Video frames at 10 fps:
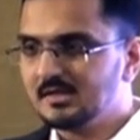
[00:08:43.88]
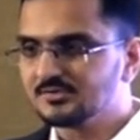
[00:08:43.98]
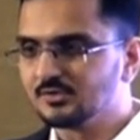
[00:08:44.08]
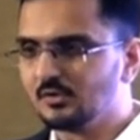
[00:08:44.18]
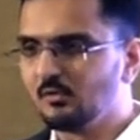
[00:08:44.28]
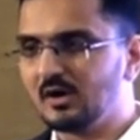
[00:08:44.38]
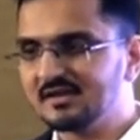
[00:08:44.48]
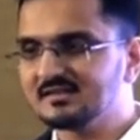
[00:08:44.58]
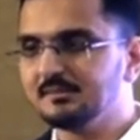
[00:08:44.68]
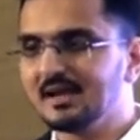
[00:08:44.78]
So what
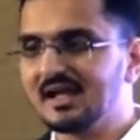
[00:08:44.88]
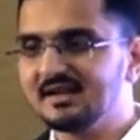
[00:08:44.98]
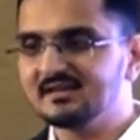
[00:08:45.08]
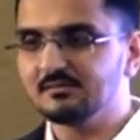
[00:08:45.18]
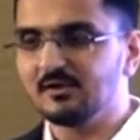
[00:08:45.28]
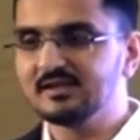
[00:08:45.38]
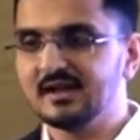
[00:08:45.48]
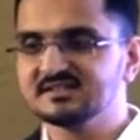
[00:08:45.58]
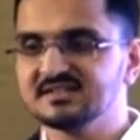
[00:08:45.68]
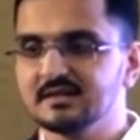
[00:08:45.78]
is the mechanism of the
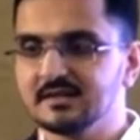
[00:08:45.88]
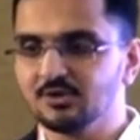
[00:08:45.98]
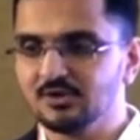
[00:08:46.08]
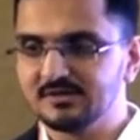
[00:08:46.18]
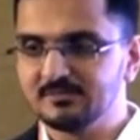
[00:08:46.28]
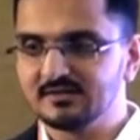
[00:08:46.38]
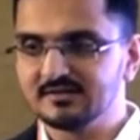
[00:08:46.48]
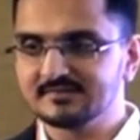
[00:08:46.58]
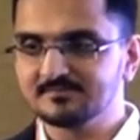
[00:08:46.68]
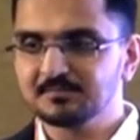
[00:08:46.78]
SGLT2
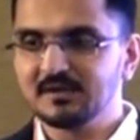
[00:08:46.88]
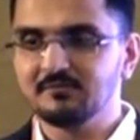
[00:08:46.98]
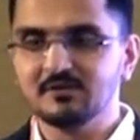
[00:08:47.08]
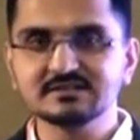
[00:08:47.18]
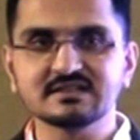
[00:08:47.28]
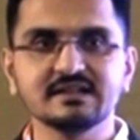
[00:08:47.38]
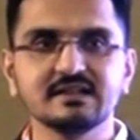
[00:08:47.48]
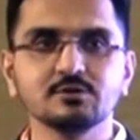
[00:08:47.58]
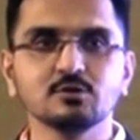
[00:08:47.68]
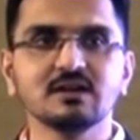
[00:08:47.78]
inhibitors? Firstly,
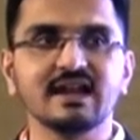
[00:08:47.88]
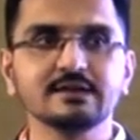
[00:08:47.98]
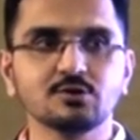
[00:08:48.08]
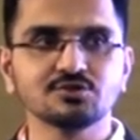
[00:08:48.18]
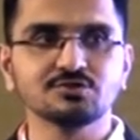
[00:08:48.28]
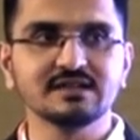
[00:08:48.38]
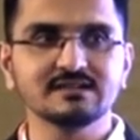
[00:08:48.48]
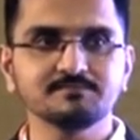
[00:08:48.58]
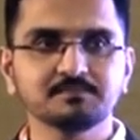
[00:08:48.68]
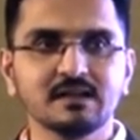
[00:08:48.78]
they do
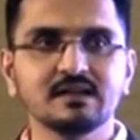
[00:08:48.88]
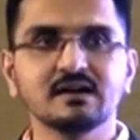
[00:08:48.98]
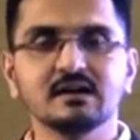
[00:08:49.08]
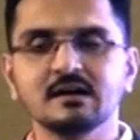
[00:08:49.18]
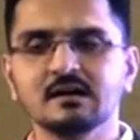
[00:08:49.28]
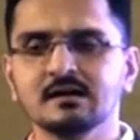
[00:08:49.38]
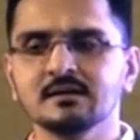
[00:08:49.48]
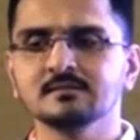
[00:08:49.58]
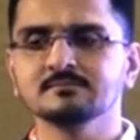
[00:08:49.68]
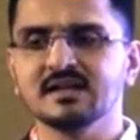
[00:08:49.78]
glycosuria,
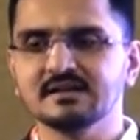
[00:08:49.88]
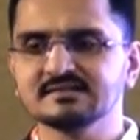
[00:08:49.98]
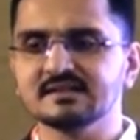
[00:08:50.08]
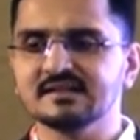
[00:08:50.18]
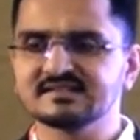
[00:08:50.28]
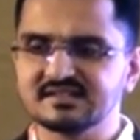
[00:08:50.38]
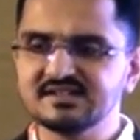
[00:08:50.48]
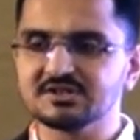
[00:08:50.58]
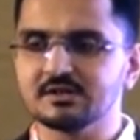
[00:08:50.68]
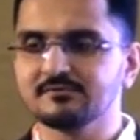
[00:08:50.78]
that is
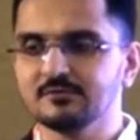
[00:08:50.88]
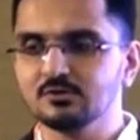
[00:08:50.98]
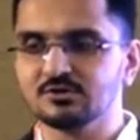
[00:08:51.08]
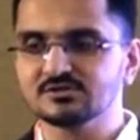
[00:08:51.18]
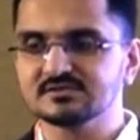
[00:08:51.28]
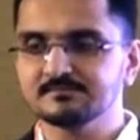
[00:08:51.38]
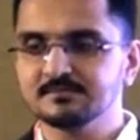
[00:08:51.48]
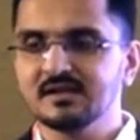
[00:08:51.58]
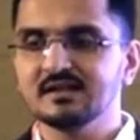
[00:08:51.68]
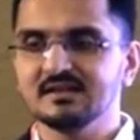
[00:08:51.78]
excretion of glucose,
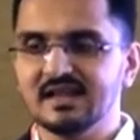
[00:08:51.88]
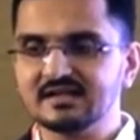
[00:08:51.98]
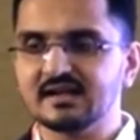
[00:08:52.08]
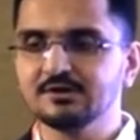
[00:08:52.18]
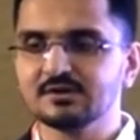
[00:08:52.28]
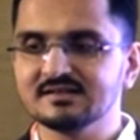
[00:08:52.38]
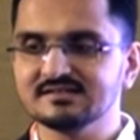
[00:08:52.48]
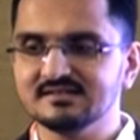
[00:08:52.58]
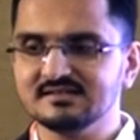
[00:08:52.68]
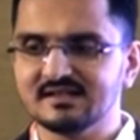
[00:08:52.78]

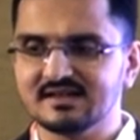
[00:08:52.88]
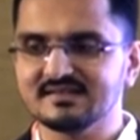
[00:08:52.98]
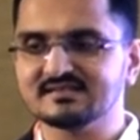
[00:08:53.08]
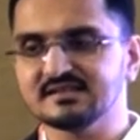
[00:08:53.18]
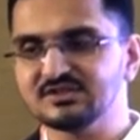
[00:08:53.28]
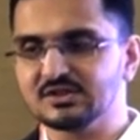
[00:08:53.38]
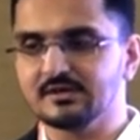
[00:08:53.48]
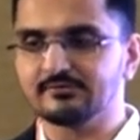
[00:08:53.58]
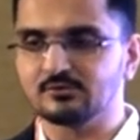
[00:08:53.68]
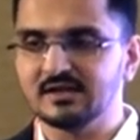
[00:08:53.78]
natriuresis, that is excretion
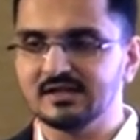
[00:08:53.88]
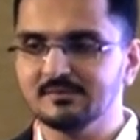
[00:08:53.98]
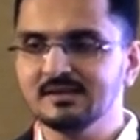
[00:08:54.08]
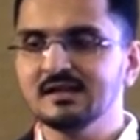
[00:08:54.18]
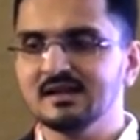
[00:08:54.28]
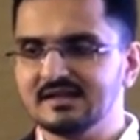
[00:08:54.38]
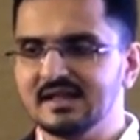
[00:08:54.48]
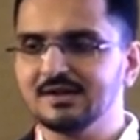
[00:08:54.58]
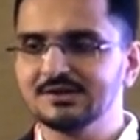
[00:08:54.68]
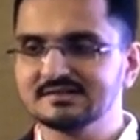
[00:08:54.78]
of sodium, and
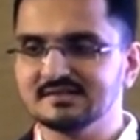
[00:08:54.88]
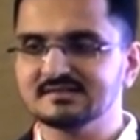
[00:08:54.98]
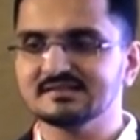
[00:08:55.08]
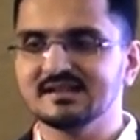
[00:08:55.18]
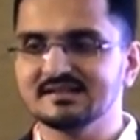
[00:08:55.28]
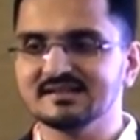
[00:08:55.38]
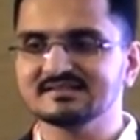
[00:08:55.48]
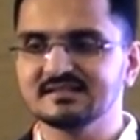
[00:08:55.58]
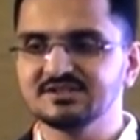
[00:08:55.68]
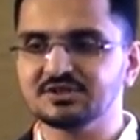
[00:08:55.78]
diuresis, that is
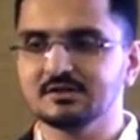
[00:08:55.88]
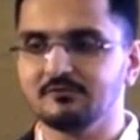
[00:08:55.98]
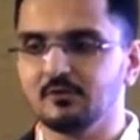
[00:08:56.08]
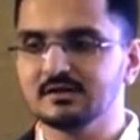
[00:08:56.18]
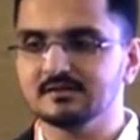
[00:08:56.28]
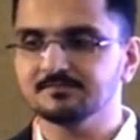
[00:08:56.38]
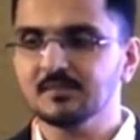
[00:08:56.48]
excretion of water.